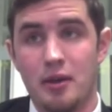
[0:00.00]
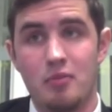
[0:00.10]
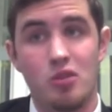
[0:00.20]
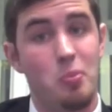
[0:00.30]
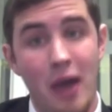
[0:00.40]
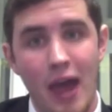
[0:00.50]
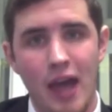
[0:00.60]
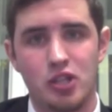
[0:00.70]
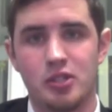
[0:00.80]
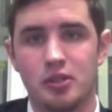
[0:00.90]
their
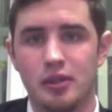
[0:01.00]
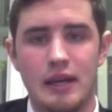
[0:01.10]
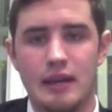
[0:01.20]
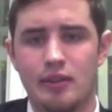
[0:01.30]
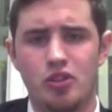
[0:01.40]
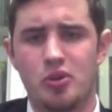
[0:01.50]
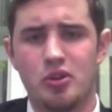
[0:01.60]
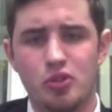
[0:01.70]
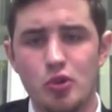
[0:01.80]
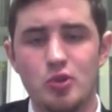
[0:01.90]
passion and their
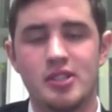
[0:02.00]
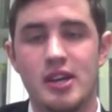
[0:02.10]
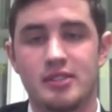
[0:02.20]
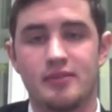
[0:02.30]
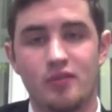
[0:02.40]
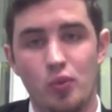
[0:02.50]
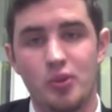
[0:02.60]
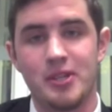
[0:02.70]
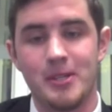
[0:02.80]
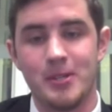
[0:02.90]
enthusiasm for
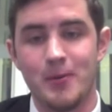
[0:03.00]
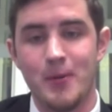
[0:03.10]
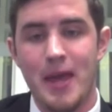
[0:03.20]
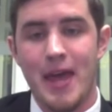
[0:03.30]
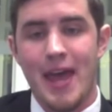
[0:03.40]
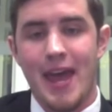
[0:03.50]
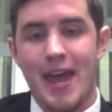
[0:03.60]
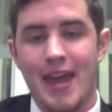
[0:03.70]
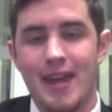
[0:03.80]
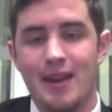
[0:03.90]
what they do,
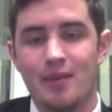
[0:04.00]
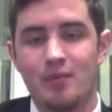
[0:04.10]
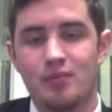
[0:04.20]
and